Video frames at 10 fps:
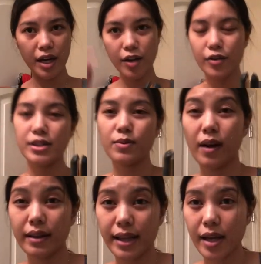hair ko is
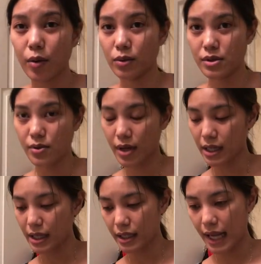1 day old. So
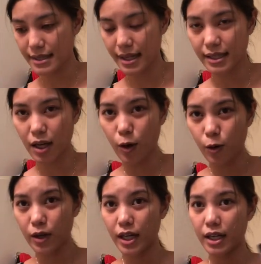pag last night
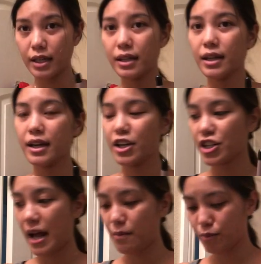ako nag
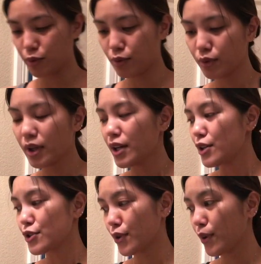shampoo.
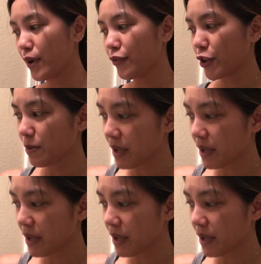So for